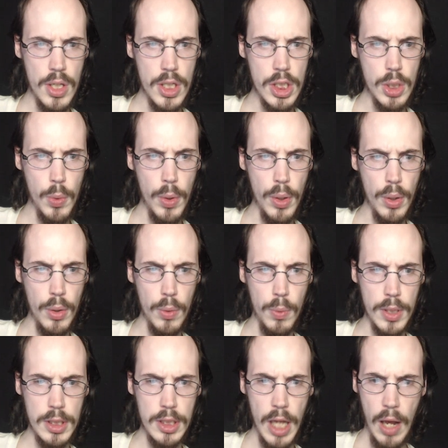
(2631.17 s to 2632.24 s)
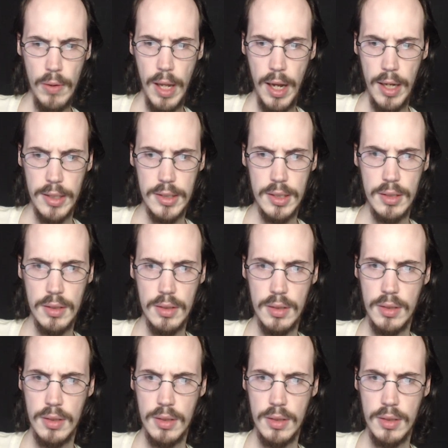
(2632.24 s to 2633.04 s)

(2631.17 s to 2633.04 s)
So we were once allies.